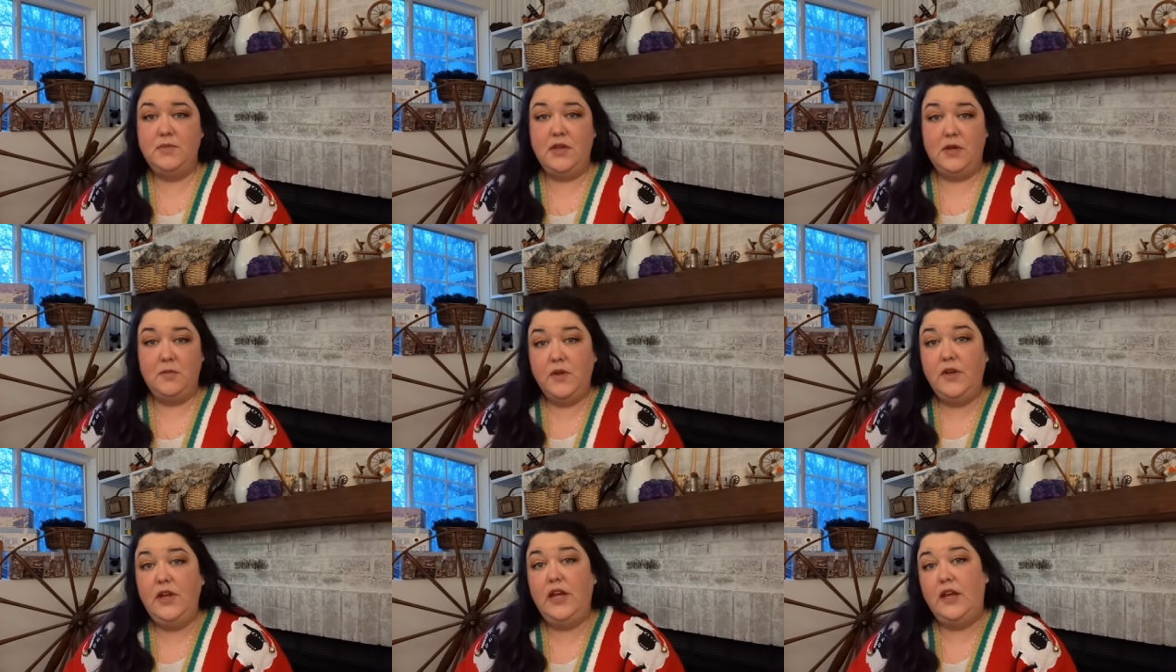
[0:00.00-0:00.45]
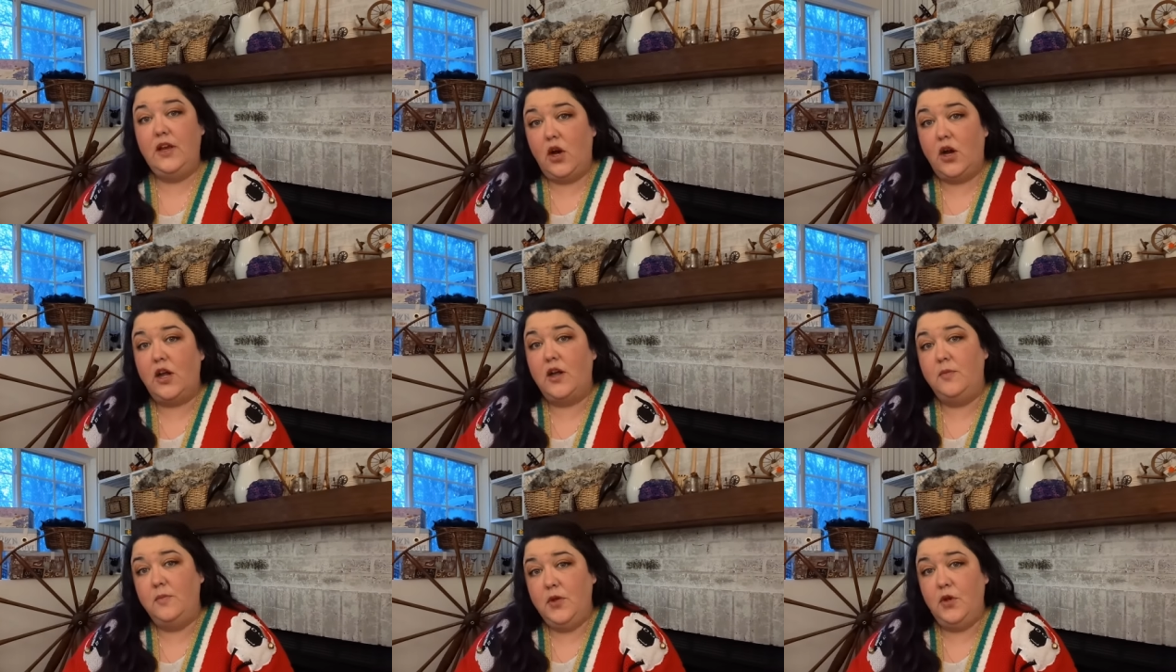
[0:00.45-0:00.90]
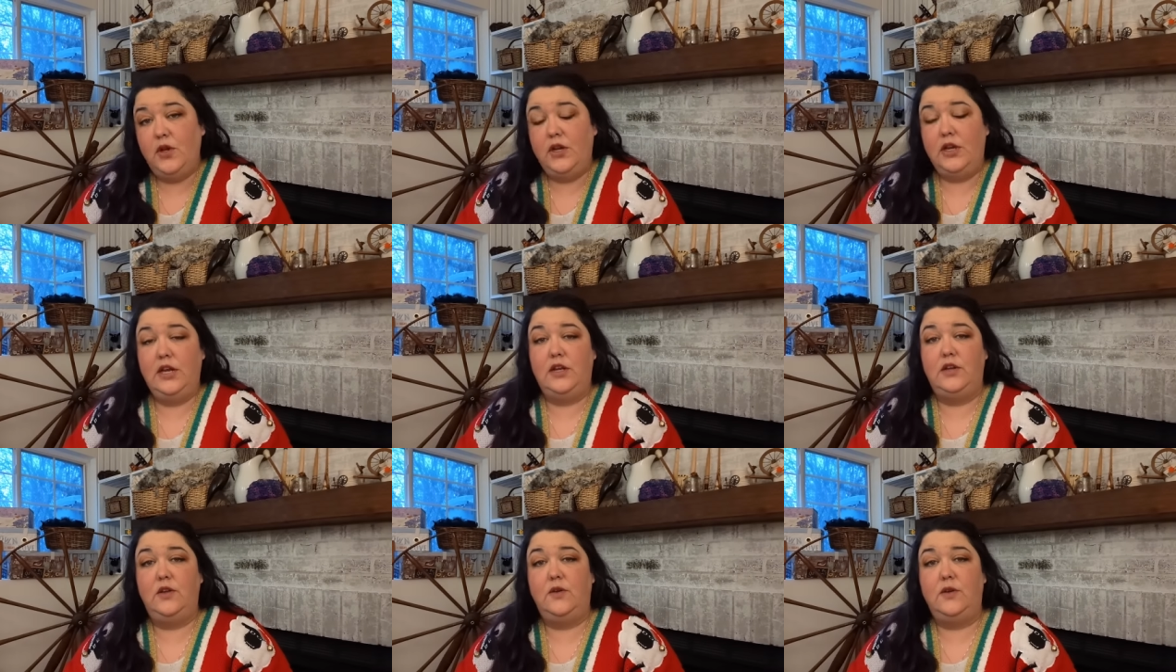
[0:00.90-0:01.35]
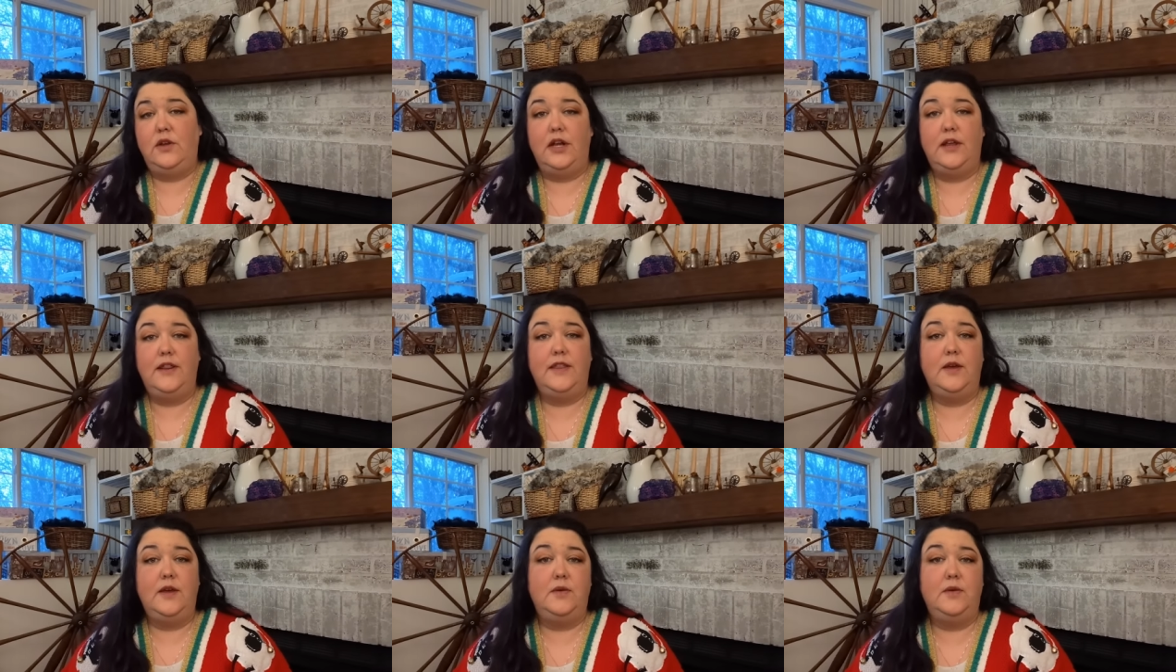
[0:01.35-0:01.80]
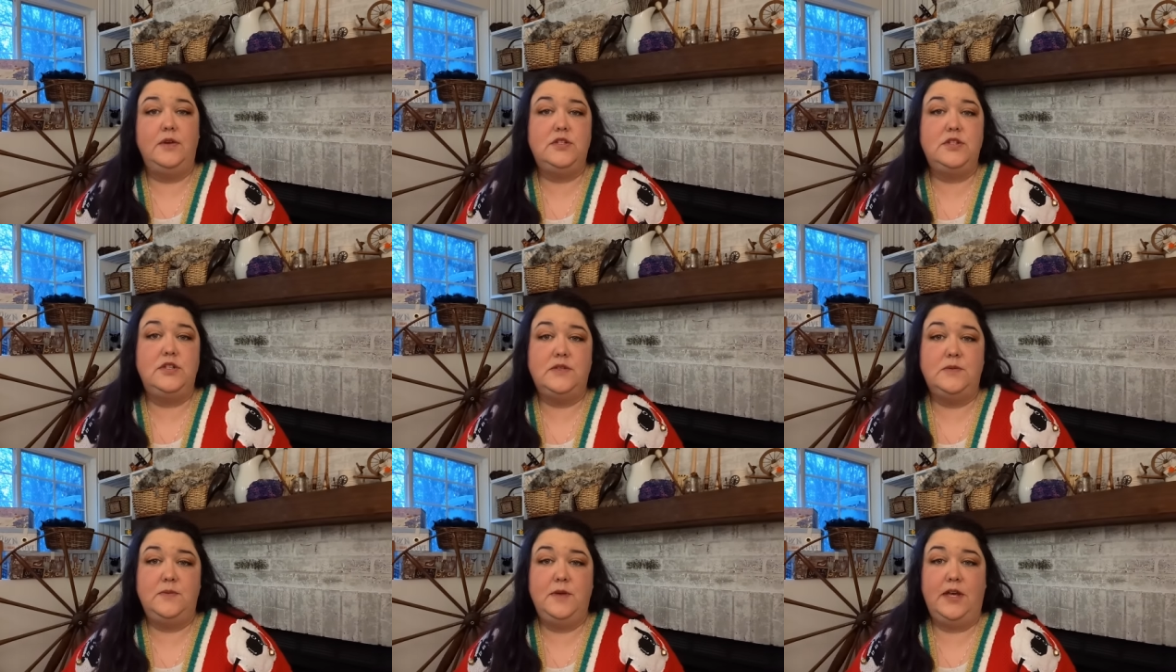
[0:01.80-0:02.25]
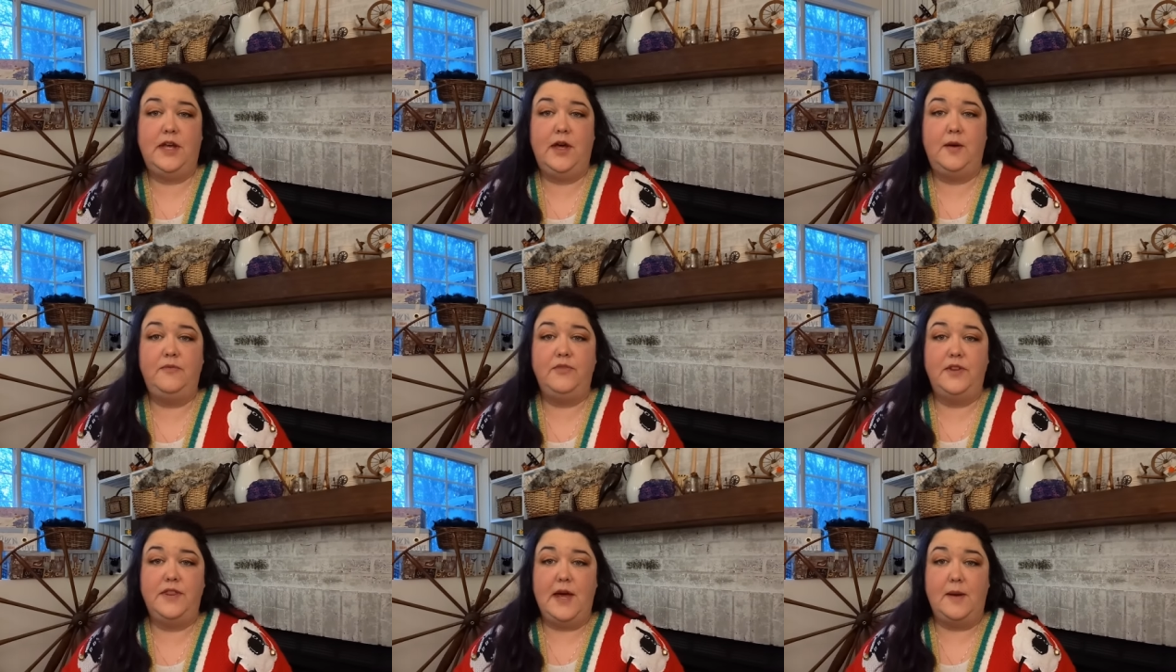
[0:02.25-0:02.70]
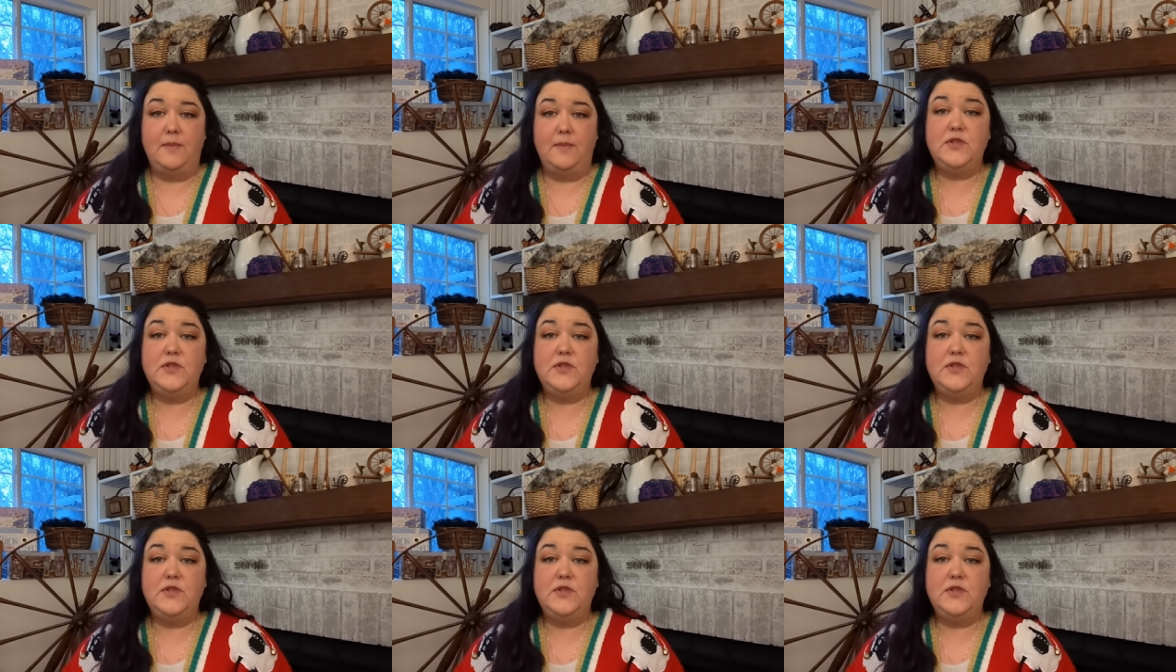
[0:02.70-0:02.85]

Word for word: people in our community do, and I think we should speak up for them.